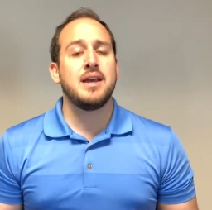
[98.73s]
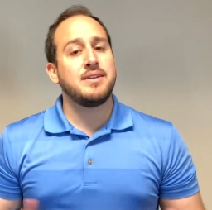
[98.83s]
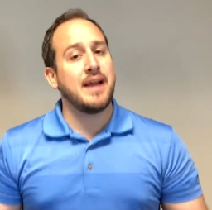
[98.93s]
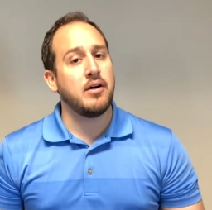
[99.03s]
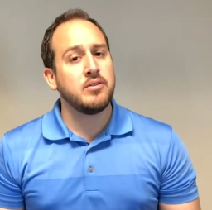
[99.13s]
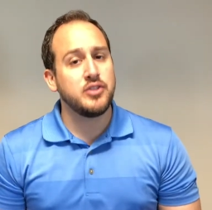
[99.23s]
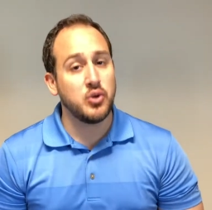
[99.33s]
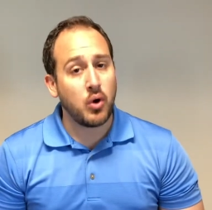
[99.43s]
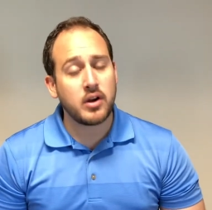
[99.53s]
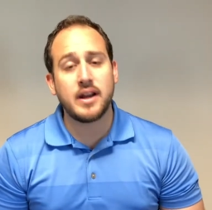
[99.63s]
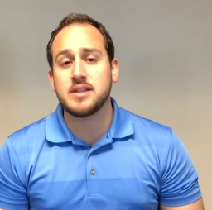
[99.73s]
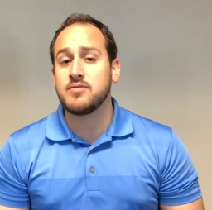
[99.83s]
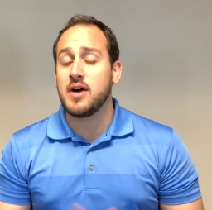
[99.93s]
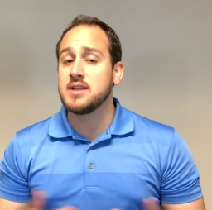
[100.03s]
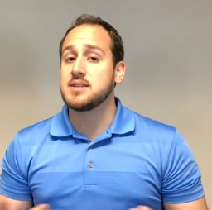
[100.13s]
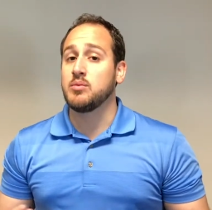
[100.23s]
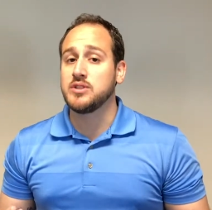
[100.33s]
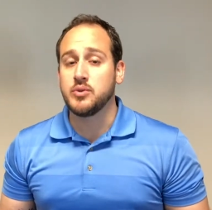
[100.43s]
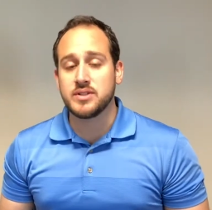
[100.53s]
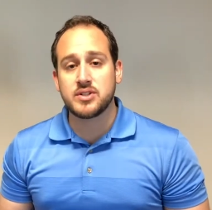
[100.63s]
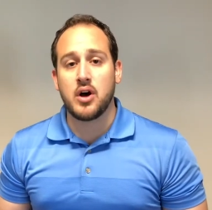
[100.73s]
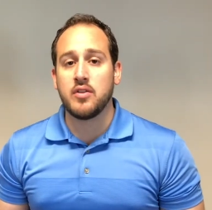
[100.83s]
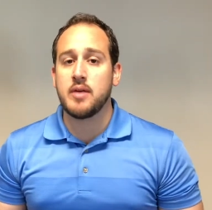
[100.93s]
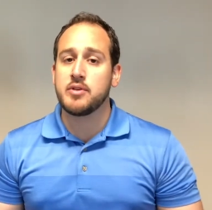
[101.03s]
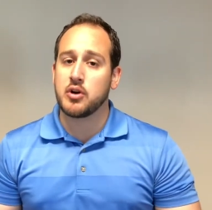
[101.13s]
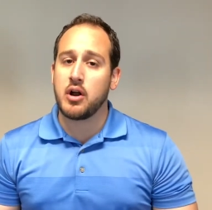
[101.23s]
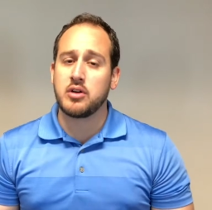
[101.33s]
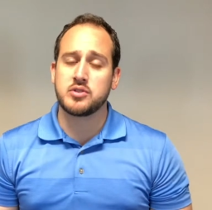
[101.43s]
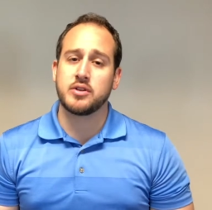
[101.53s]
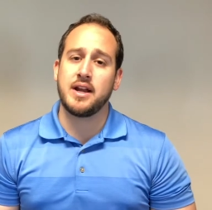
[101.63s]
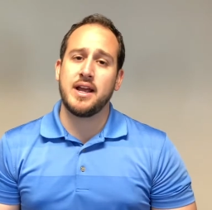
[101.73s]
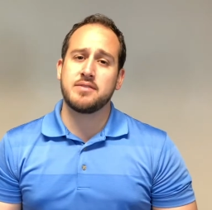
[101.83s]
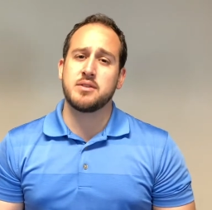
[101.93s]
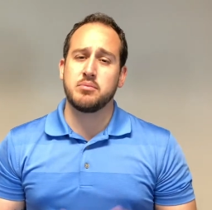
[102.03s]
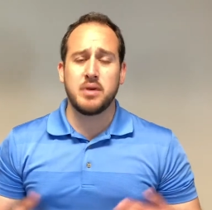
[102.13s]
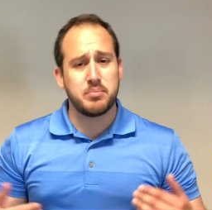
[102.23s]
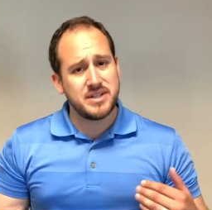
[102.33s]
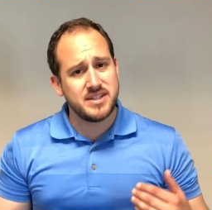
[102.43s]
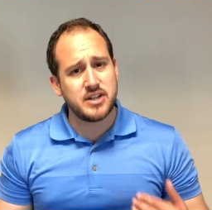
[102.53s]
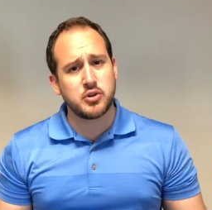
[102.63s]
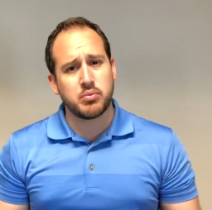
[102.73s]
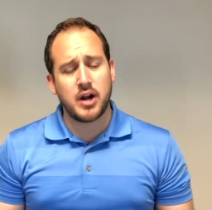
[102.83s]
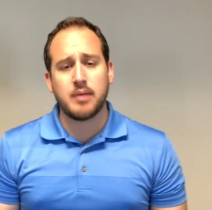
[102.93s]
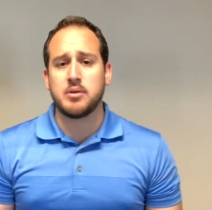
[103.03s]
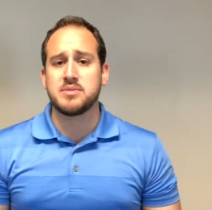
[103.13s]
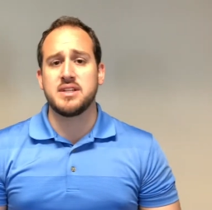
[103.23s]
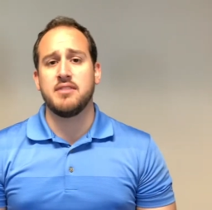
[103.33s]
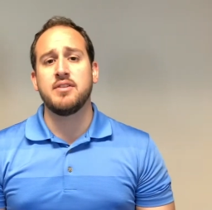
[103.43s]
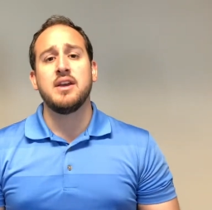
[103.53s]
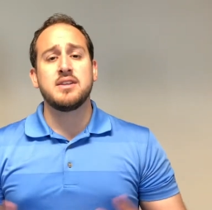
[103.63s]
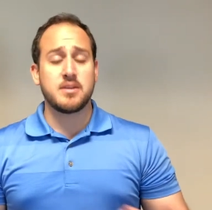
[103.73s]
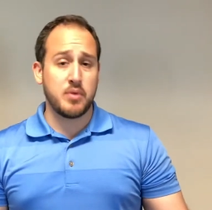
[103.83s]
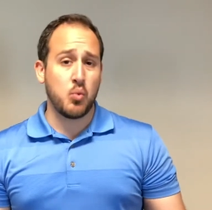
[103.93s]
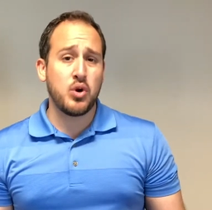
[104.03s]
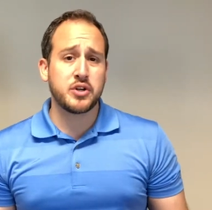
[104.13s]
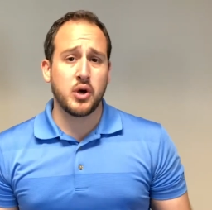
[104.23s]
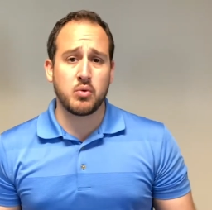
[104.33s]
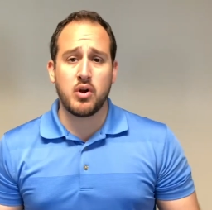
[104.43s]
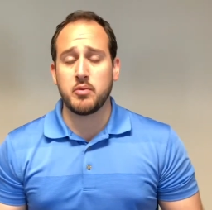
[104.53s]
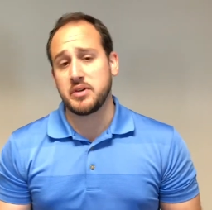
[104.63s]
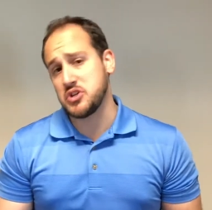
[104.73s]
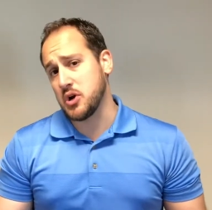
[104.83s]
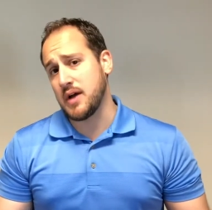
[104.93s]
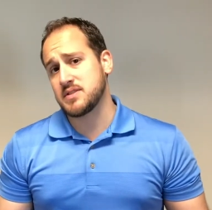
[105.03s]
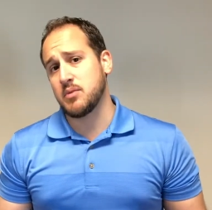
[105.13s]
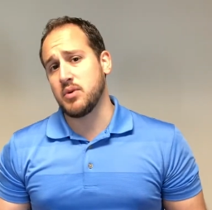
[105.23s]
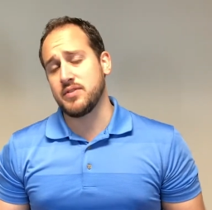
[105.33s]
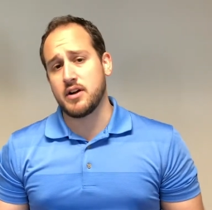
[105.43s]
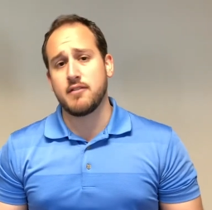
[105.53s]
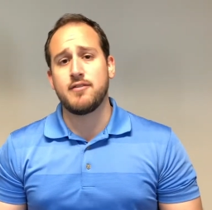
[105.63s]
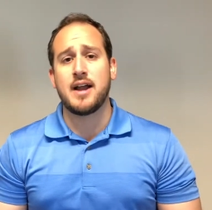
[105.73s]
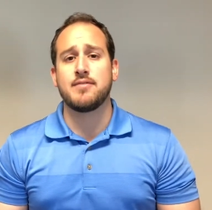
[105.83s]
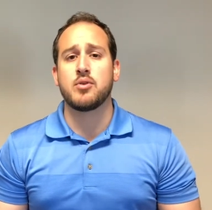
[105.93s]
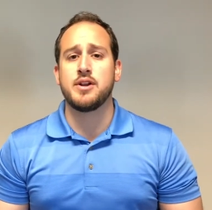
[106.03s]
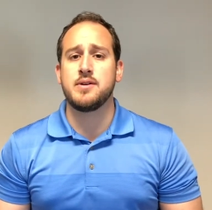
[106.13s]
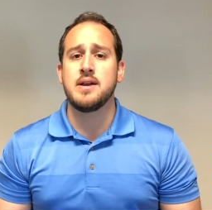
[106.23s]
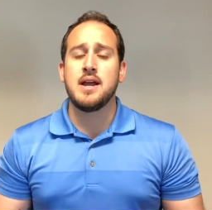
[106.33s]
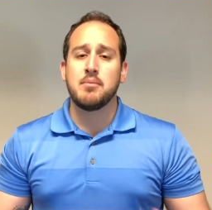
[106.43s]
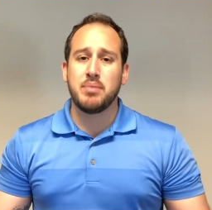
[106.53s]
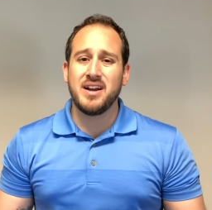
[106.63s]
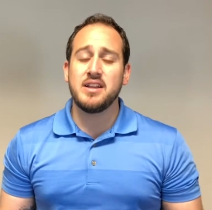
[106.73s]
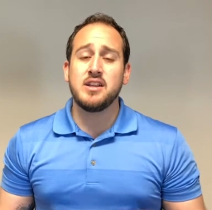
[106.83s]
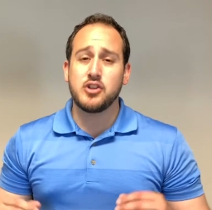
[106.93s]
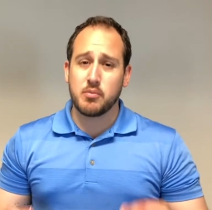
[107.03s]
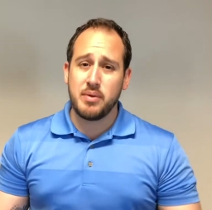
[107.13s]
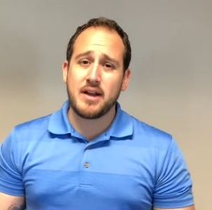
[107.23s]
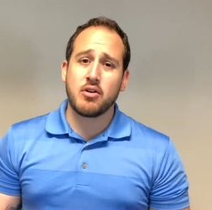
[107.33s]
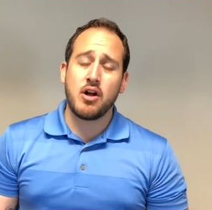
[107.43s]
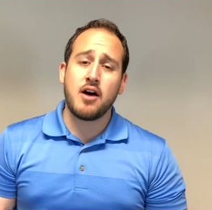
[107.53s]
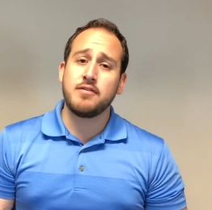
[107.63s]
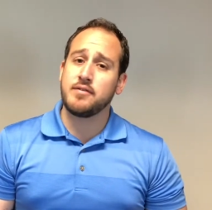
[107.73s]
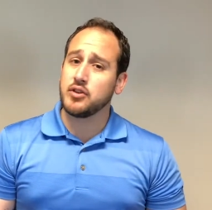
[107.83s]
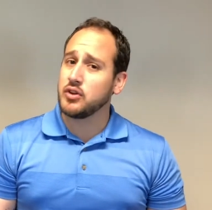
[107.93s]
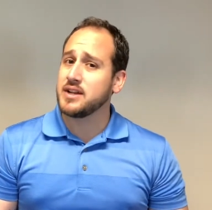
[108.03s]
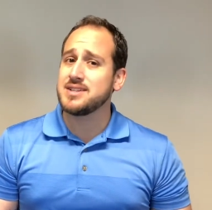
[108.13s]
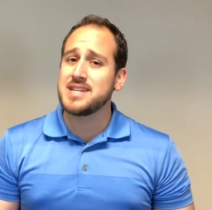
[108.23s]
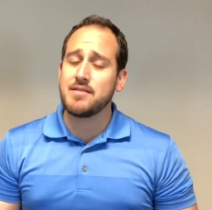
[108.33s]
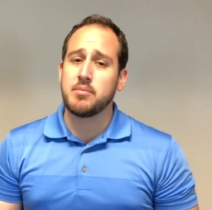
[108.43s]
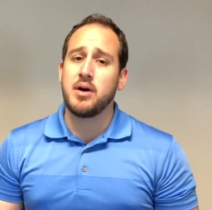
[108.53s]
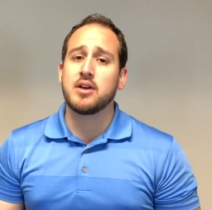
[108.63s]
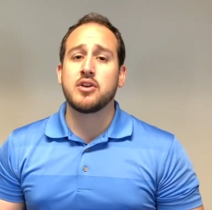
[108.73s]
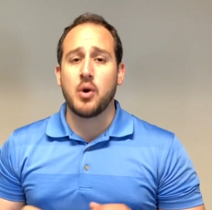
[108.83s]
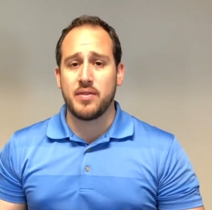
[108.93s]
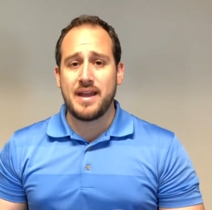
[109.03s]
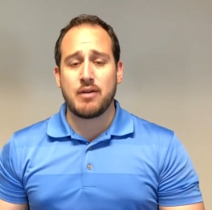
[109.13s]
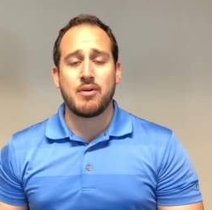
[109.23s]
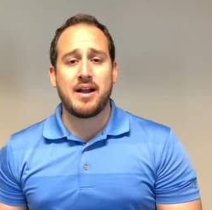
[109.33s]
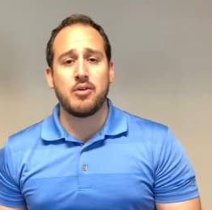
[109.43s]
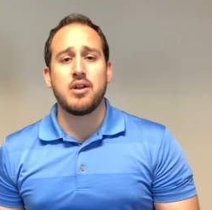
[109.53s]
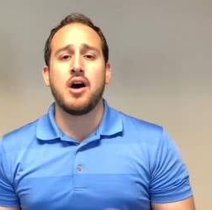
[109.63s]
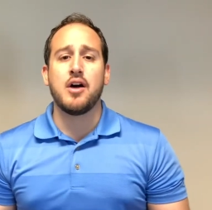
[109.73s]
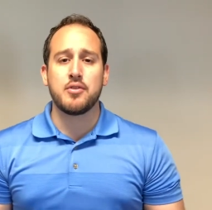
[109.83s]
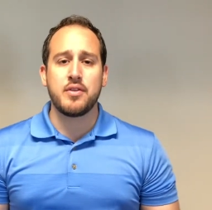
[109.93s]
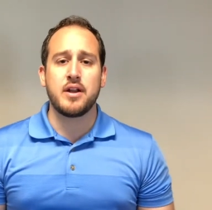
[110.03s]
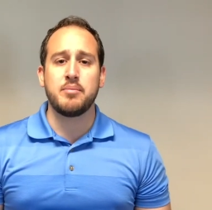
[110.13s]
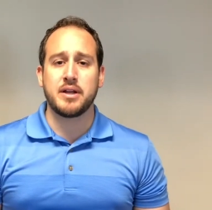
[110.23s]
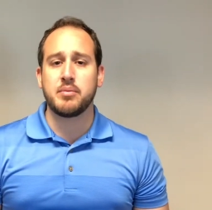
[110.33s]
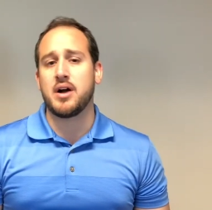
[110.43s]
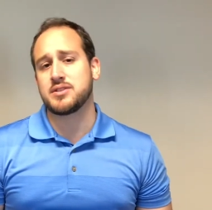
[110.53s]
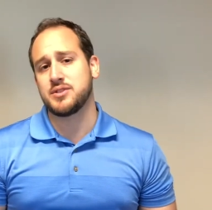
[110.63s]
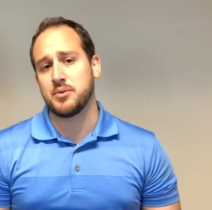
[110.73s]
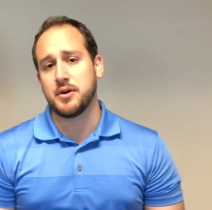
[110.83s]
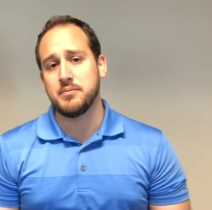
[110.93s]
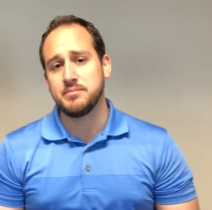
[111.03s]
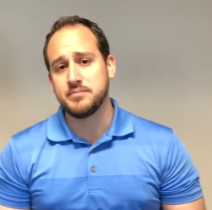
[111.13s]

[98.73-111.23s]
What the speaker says: Now, you are going to have to find someone to install them, and you're also going to have some potential problems if something would go wrong because you don't have someone there to fight for you, but you're better off if you're looking to save a buck going that route other than a big box store.